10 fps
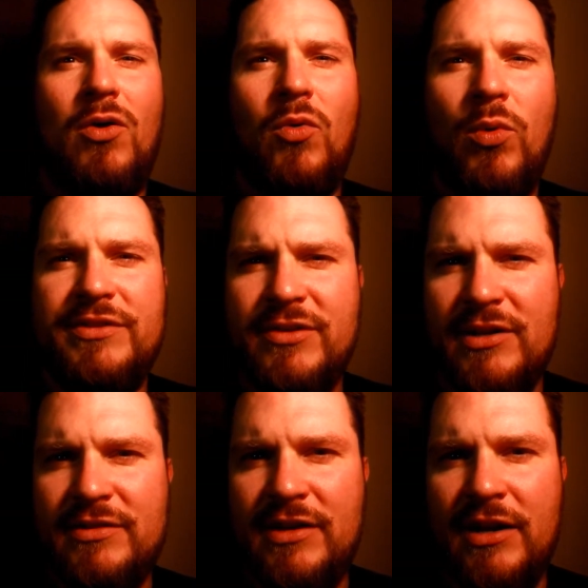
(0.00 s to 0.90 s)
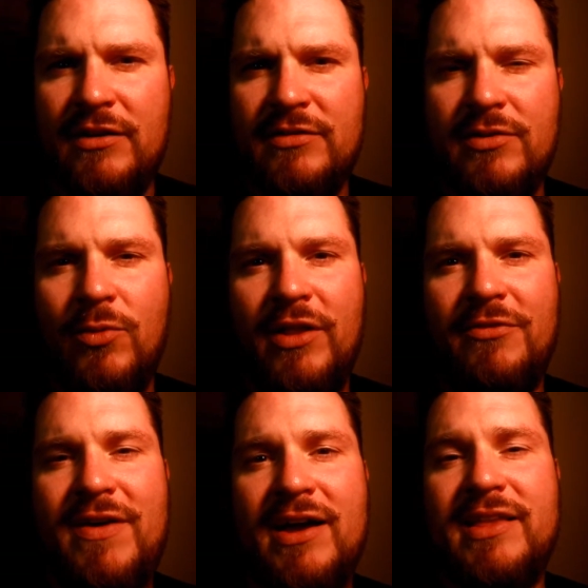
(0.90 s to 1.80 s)
What's going to change? Well, the
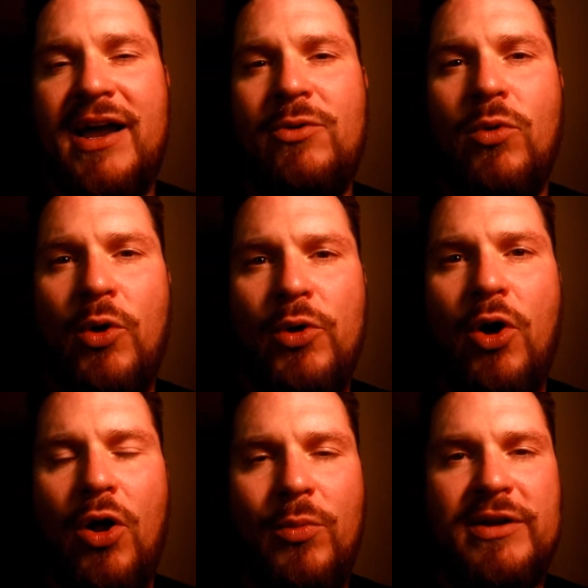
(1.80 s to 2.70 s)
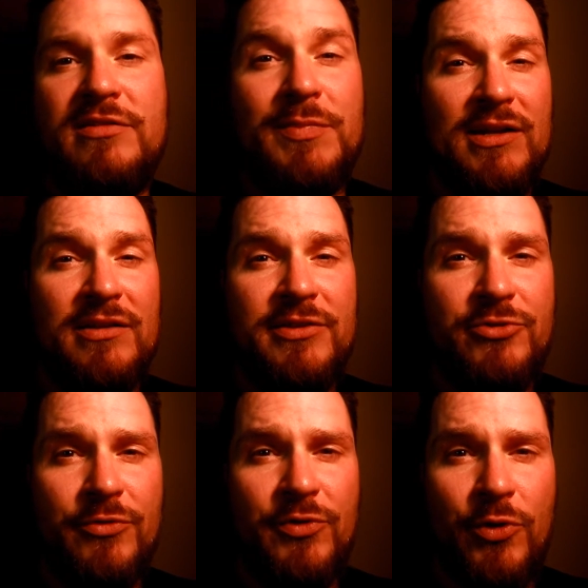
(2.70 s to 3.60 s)
fact that I won't always in
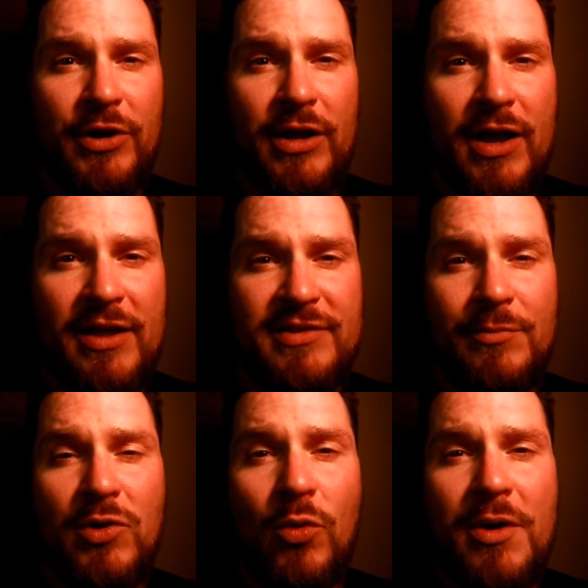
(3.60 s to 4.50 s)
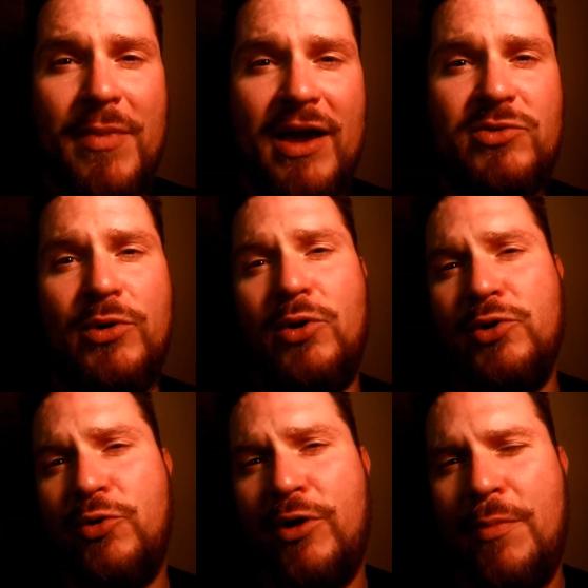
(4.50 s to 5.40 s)
Central Florida, as I'm going back to an
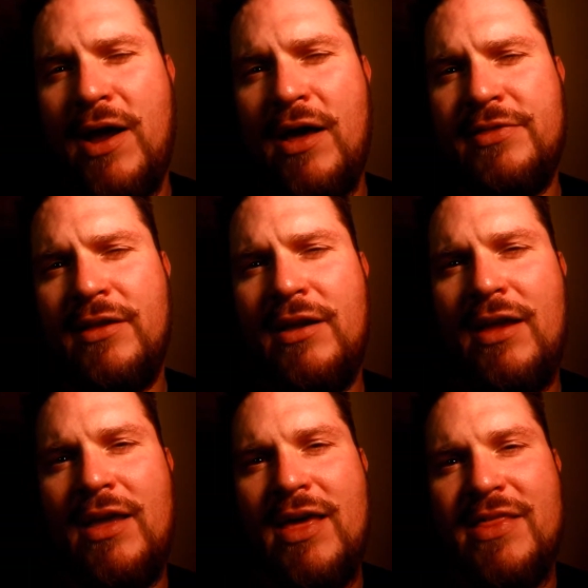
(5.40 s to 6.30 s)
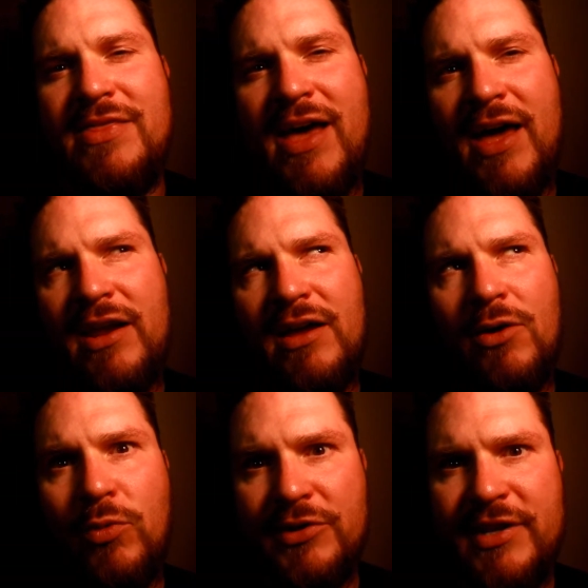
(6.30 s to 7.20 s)
old career path
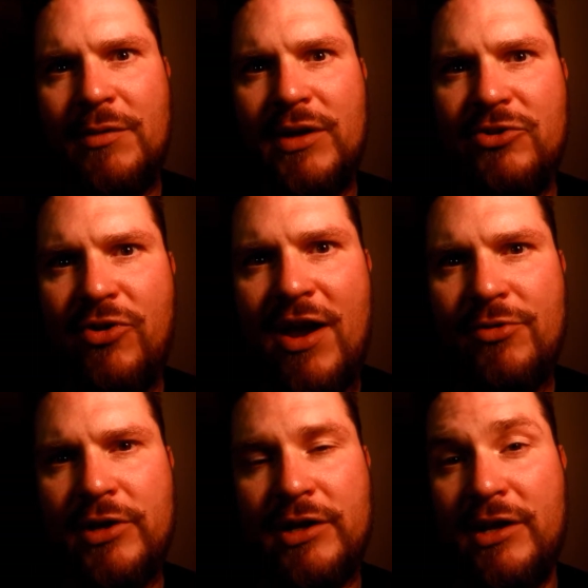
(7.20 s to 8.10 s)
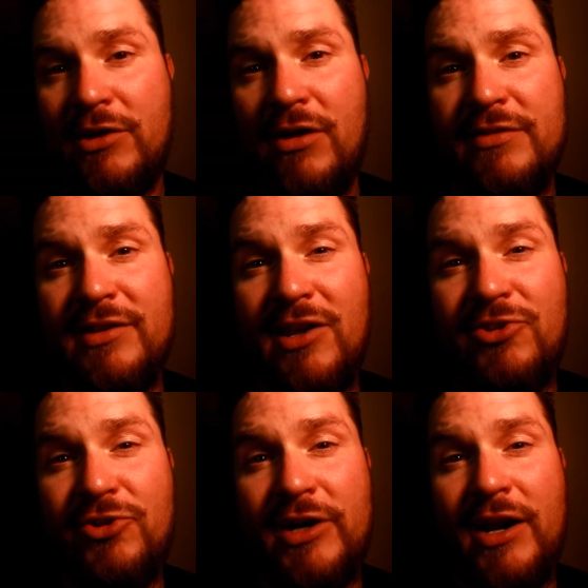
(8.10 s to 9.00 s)
that will take me traveling and across the
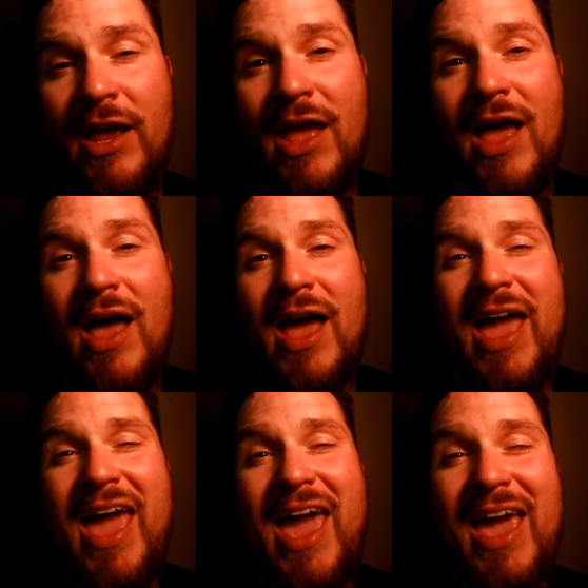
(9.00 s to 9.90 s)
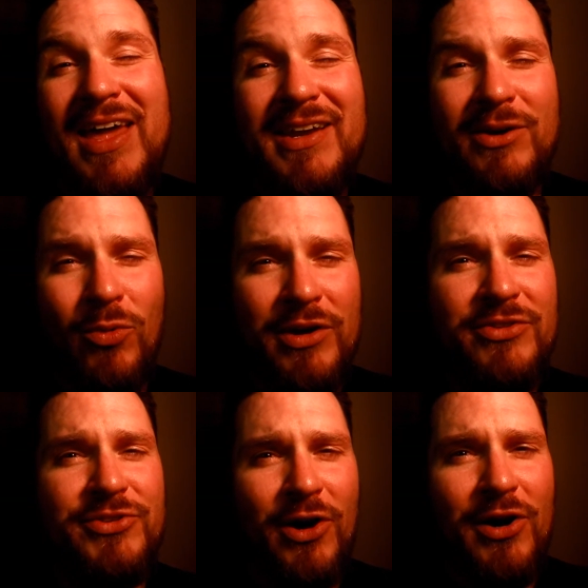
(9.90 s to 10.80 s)
country. And I want to
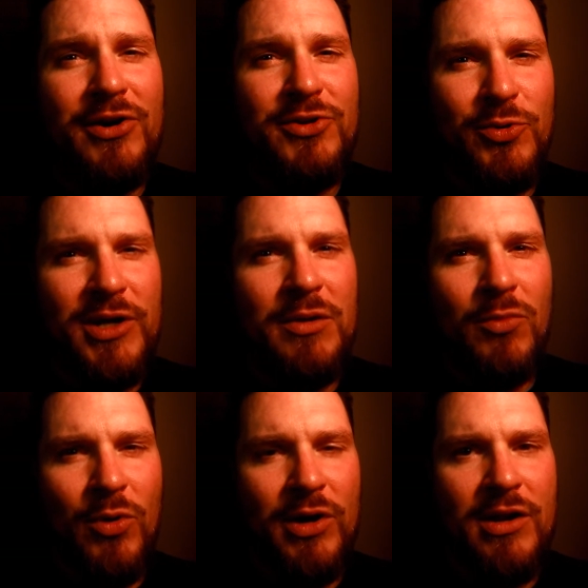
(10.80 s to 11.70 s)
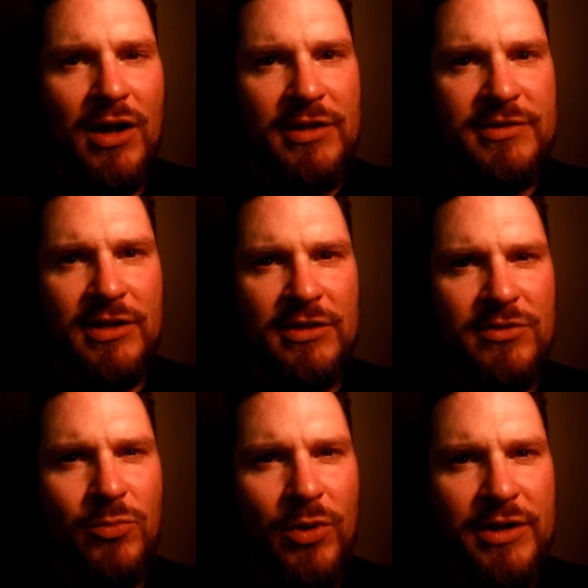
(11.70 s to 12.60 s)
start doing more
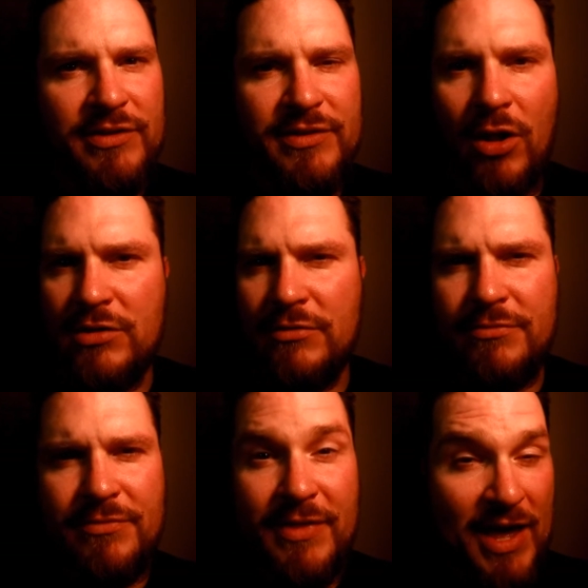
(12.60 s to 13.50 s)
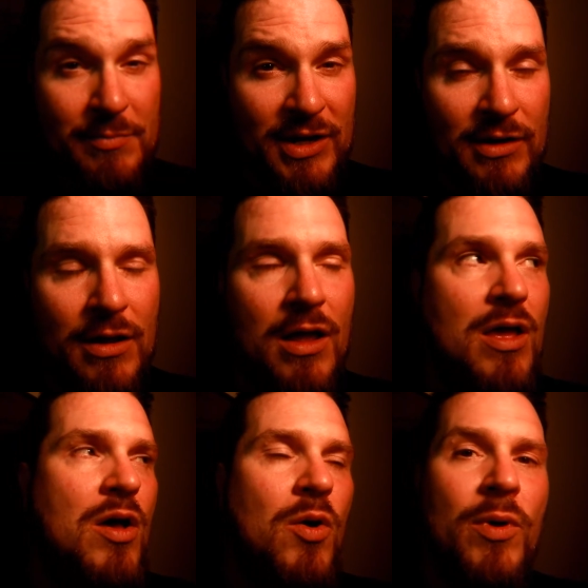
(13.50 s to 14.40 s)
content. What does all of that mean?
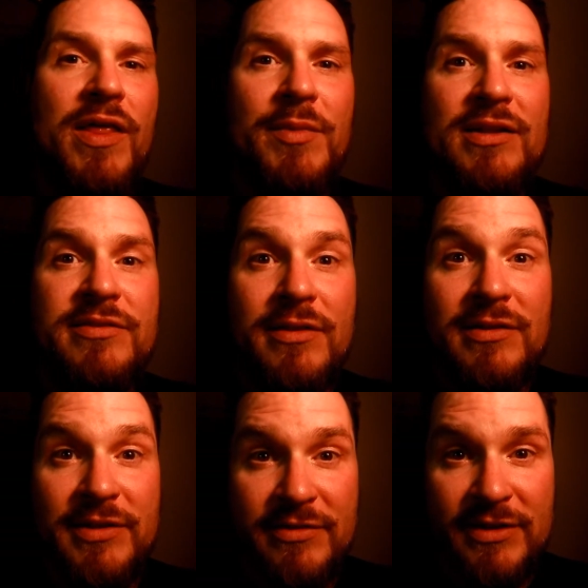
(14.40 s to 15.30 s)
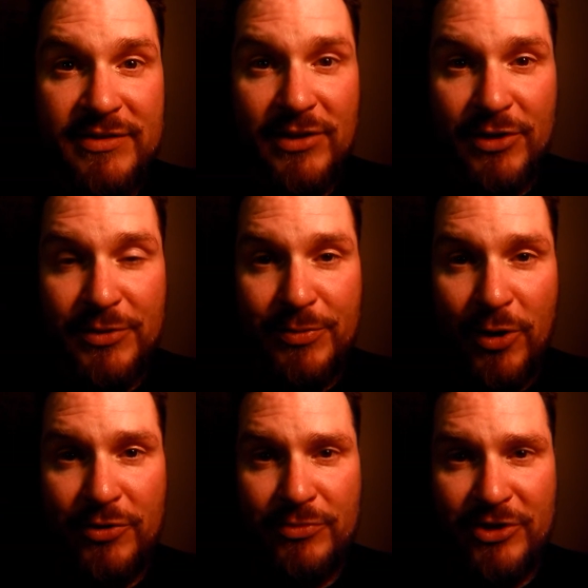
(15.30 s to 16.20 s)
Well, that means Disney's still on
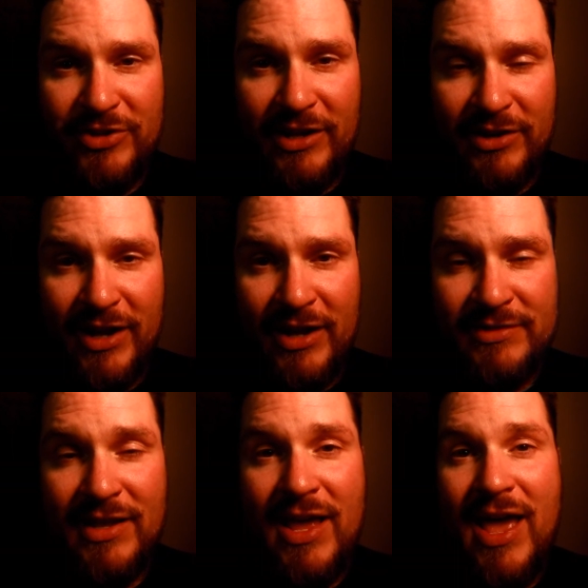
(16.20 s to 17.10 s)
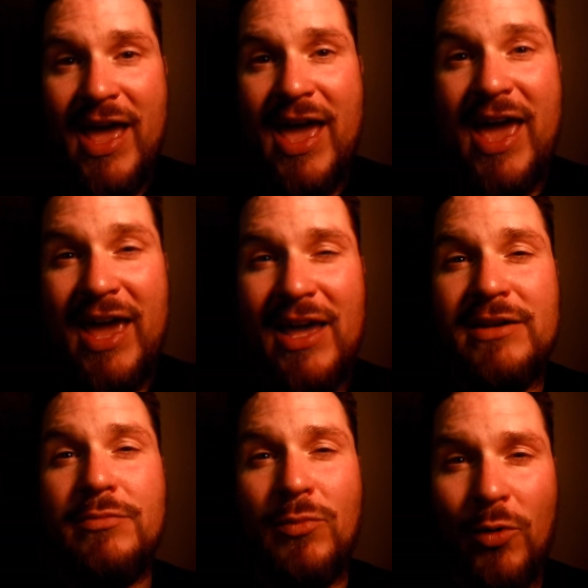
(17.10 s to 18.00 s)
the channel, guys,
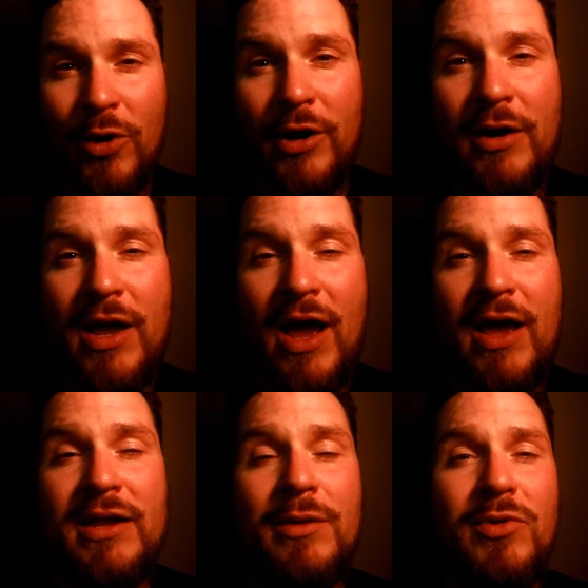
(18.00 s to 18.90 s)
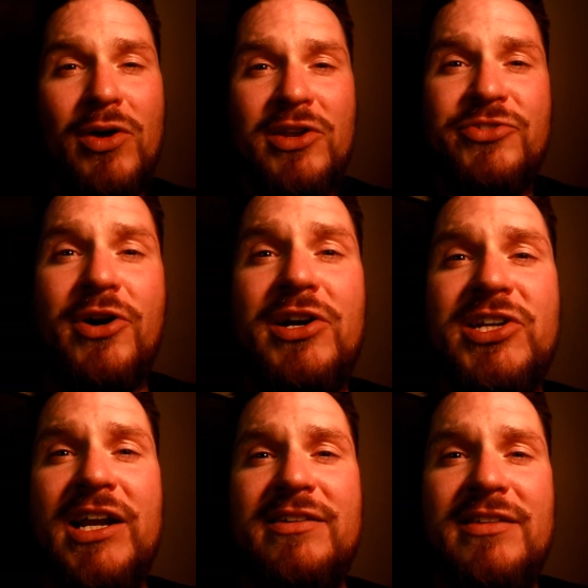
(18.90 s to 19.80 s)
and more. I am going to start
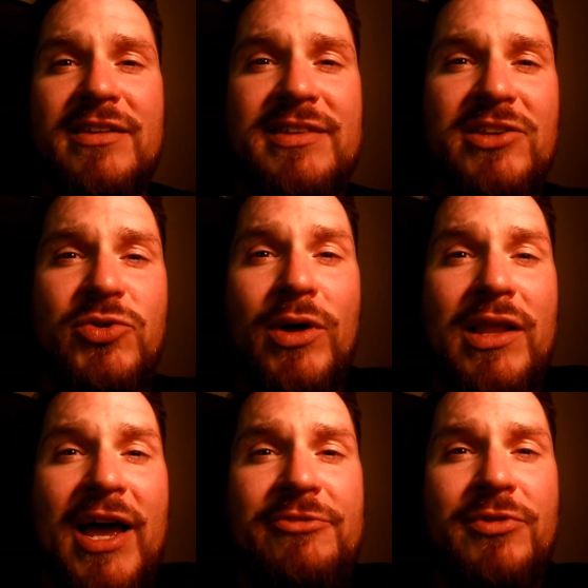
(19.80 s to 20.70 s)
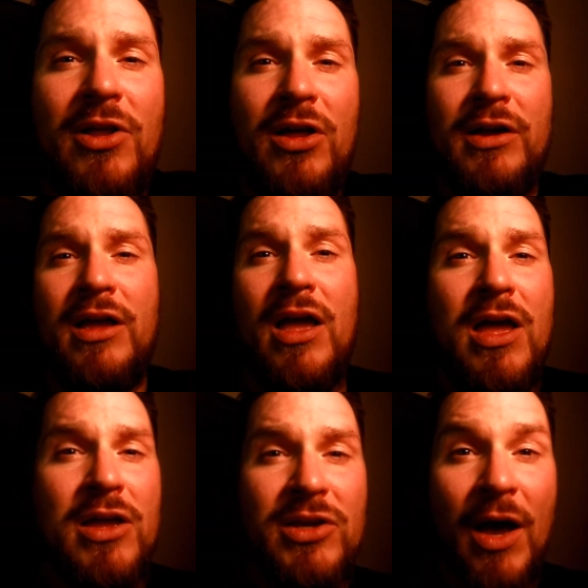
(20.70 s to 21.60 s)
changing this into a life vlog.
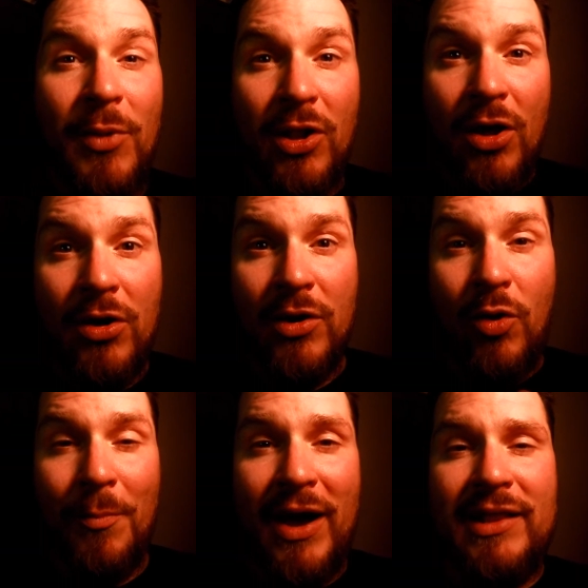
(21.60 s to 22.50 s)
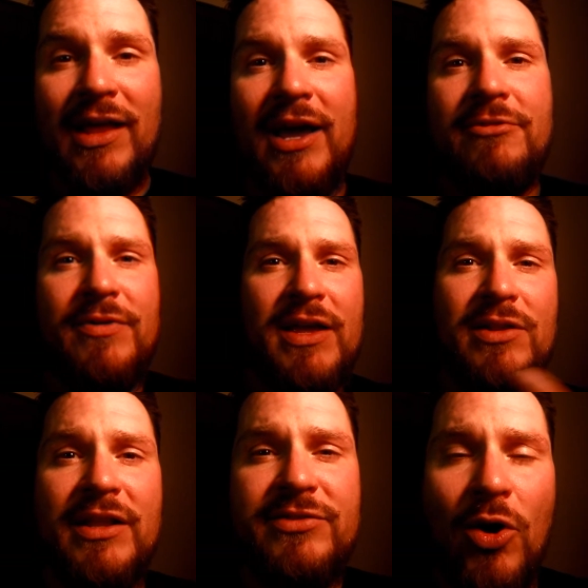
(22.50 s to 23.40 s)
Come along on my life and
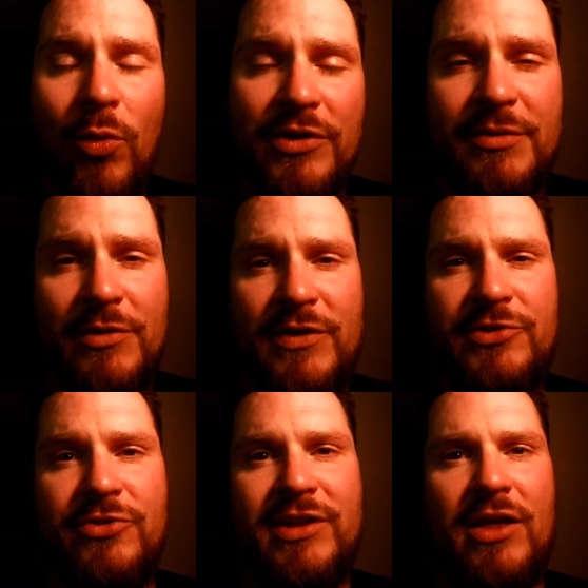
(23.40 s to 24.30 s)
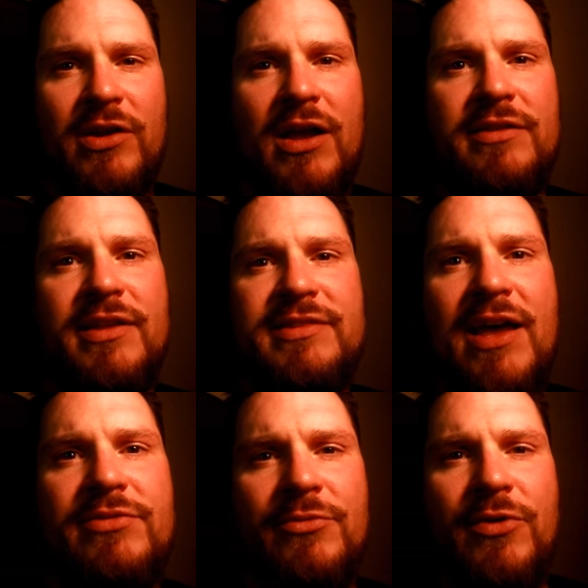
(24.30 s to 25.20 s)
let's go on some adventures together, guys. Let's
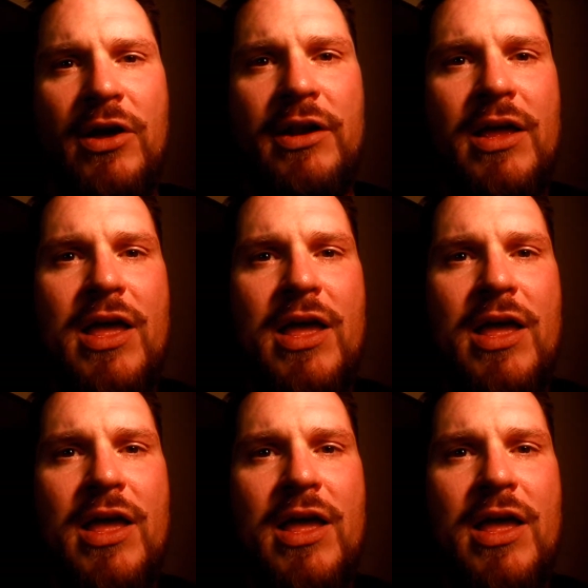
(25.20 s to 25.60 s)
have some fun.